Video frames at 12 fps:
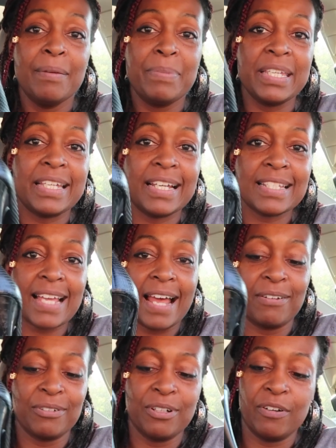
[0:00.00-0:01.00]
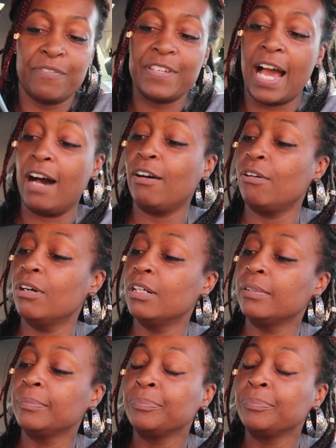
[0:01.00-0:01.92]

because I don't know if y'all